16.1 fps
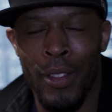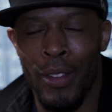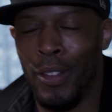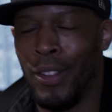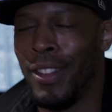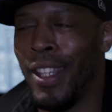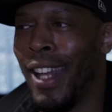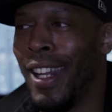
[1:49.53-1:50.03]
So
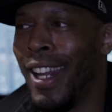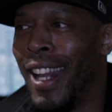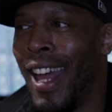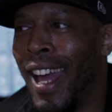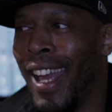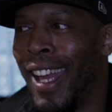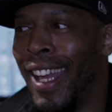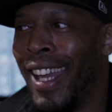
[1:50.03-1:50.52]
it's kind of
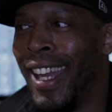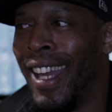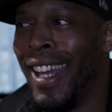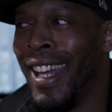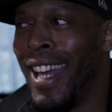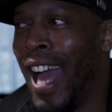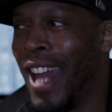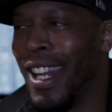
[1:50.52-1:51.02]
like, and
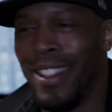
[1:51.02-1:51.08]
it's like